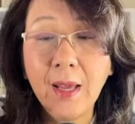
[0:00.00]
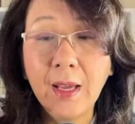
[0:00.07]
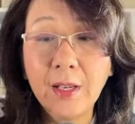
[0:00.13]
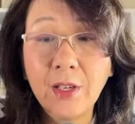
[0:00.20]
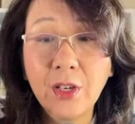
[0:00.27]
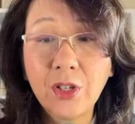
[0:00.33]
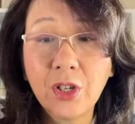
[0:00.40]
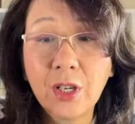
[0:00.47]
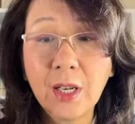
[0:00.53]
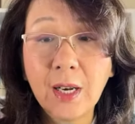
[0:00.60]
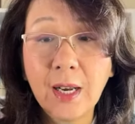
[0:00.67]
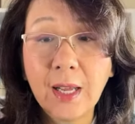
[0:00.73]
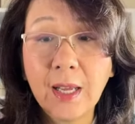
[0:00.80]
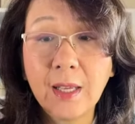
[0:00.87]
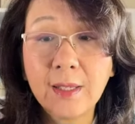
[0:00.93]

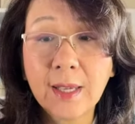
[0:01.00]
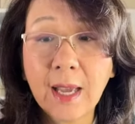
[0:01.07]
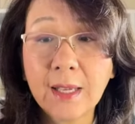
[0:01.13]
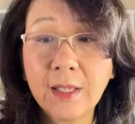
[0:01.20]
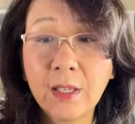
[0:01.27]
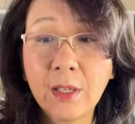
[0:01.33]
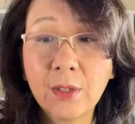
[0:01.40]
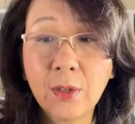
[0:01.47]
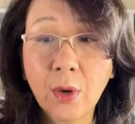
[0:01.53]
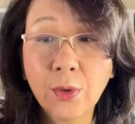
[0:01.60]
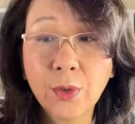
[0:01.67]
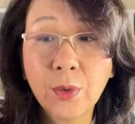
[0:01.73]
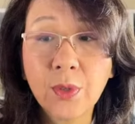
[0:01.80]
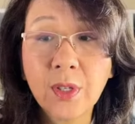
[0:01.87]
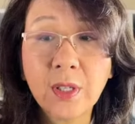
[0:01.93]
Additionally, Cai Qi is
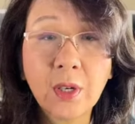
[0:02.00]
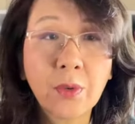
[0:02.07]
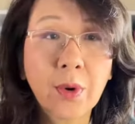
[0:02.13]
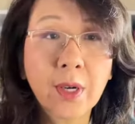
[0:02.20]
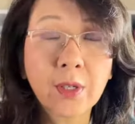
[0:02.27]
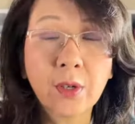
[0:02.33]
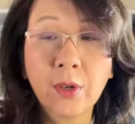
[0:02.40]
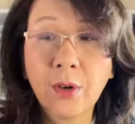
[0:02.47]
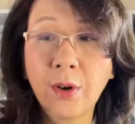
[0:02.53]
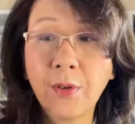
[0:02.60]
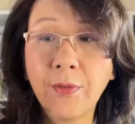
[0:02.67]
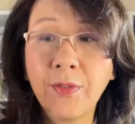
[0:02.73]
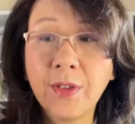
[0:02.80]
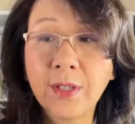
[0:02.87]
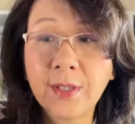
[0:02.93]
also the director
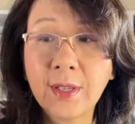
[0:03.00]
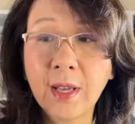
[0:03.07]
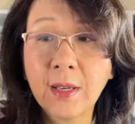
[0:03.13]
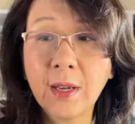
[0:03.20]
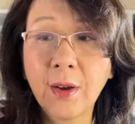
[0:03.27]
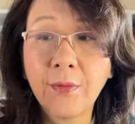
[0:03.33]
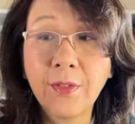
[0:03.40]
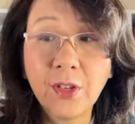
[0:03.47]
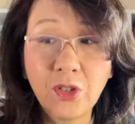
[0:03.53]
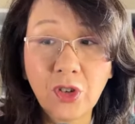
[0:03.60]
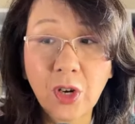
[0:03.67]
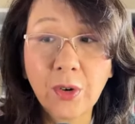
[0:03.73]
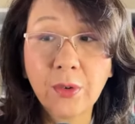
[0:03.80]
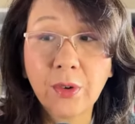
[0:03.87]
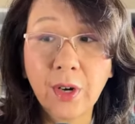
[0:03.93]
of the
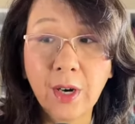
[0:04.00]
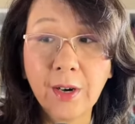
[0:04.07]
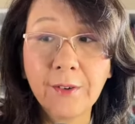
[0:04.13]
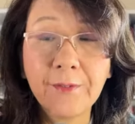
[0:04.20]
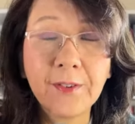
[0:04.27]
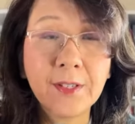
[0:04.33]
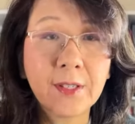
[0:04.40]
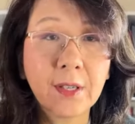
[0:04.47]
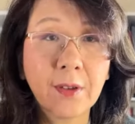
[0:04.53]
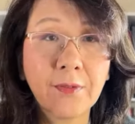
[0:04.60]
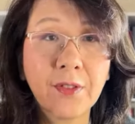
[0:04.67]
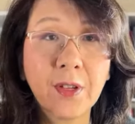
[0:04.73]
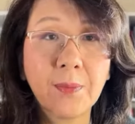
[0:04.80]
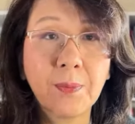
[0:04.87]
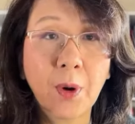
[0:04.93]
general office
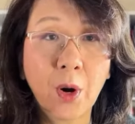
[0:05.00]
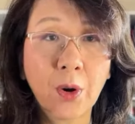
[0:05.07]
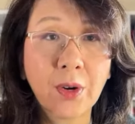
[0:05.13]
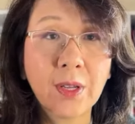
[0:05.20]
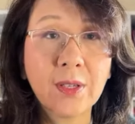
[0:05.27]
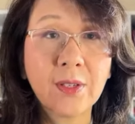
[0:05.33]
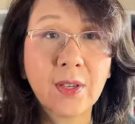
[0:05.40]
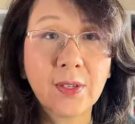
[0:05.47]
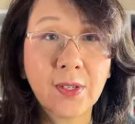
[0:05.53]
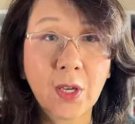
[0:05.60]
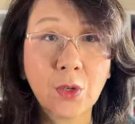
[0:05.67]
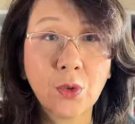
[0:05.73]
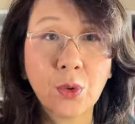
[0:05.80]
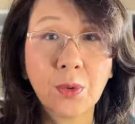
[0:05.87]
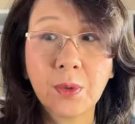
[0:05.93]
of the party's
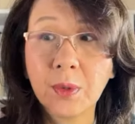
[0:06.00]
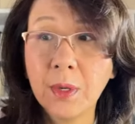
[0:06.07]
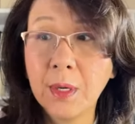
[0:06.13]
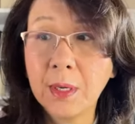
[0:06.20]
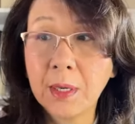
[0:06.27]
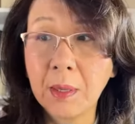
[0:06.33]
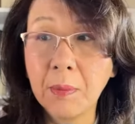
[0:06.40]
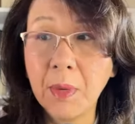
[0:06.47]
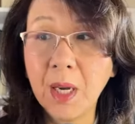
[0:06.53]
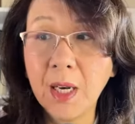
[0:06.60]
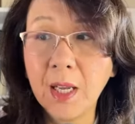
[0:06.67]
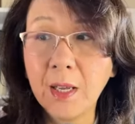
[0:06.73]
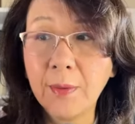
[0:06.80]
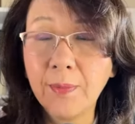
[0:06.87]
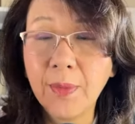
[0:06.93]
central
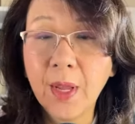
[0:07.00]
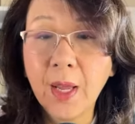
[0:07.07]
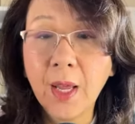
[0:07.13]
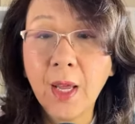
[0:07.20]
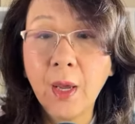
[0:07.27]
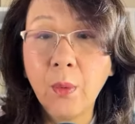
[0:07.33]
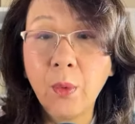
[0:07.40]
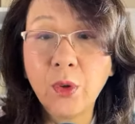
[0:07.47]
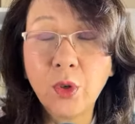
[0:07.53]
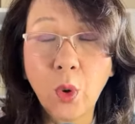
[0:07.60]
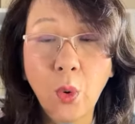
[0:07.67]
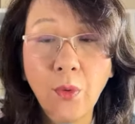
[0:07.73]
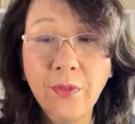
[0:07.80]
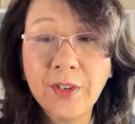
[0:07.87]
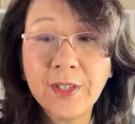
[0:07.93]
committee, which
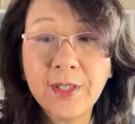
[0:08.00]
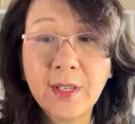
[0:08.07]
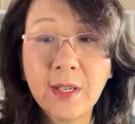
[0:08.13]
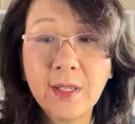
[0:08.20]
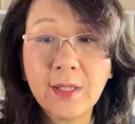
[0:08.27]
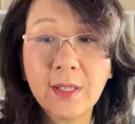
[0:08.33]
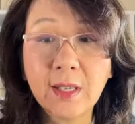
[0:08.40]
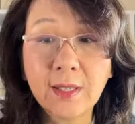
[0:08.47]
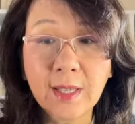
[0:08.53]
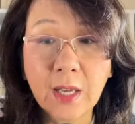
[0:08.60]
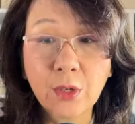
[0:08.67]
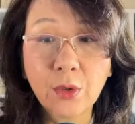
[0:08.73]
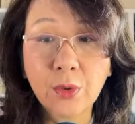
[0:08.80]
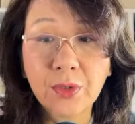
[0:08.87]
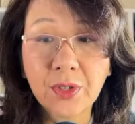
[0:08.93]
oversees the
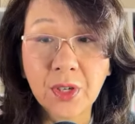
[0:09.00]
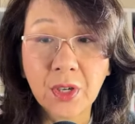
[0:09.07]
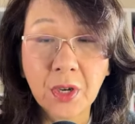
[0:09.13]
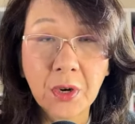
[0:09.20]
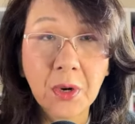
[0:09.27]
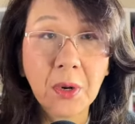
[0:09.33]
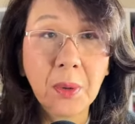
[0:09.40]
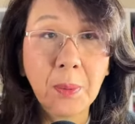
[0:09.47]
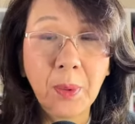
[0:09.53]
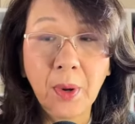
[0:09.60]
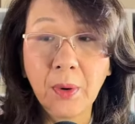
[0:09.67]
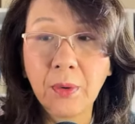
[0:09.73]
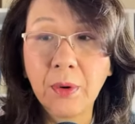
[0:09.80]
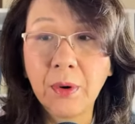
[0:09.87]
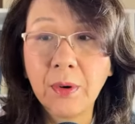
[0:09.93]
Central Security
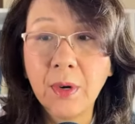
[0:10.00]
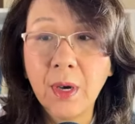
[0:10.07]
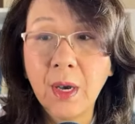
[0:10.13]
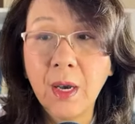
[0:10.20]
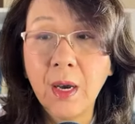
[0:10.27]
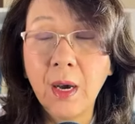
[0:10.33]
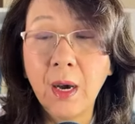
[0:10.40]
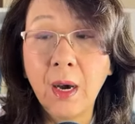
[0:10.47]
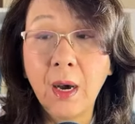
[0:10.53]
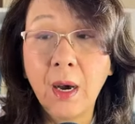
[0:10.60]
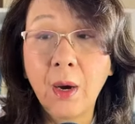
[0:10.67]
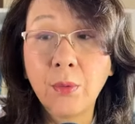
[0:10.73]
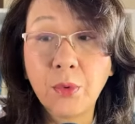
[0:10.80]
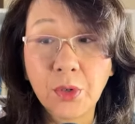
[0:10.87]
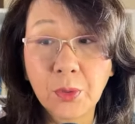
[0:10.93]
Bureau,
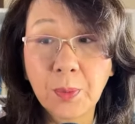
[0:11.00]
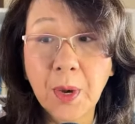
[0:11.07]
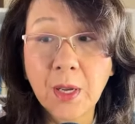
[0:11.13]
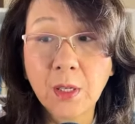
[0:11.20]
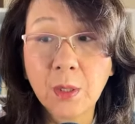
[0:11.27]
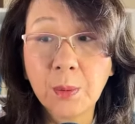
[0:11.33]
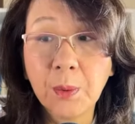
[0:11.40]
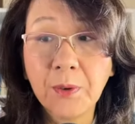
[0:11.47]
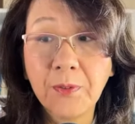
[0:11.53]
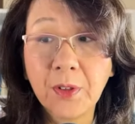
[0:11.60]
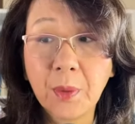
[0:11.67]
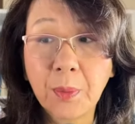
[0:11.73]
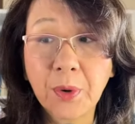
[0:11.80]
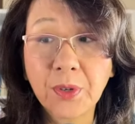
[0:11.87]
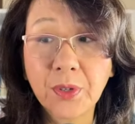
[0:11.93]
responsible for
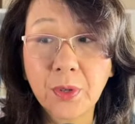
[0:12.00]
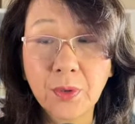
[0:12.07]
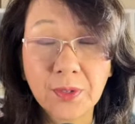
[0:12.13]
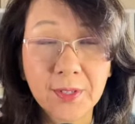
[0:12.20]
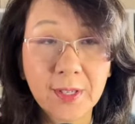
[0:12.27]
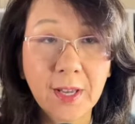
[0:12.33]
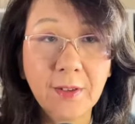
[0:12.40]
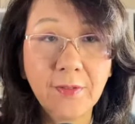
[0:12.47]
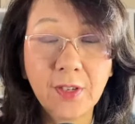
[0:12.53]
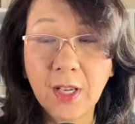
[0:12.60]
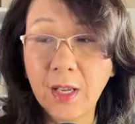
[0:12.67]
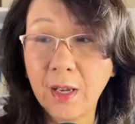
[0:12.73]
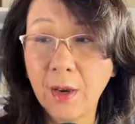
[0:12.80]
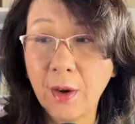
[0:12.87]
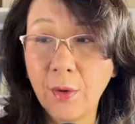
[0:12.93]
the personal
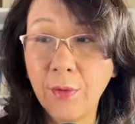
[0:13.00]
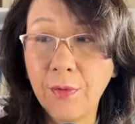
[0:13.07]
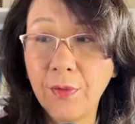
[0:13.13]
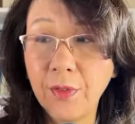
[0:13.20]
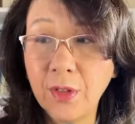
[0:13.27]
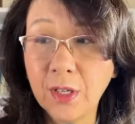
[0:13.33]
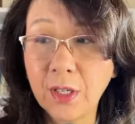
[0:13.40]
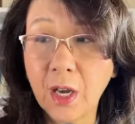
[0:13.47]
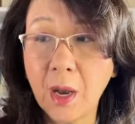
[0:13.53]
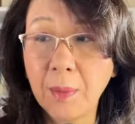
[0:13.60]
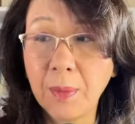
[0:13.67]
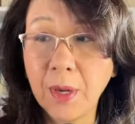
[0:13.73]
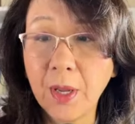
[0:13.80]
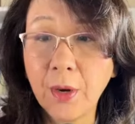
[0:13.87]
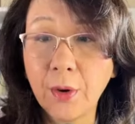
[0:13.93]
safety of the
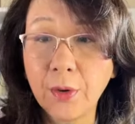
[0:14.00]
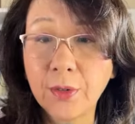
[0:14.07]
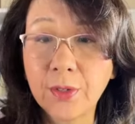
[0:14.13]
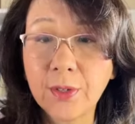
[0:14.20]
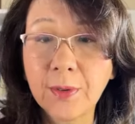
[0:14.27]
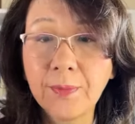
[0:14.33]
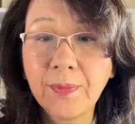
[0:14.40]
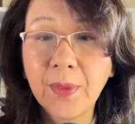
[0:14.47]
top leaders.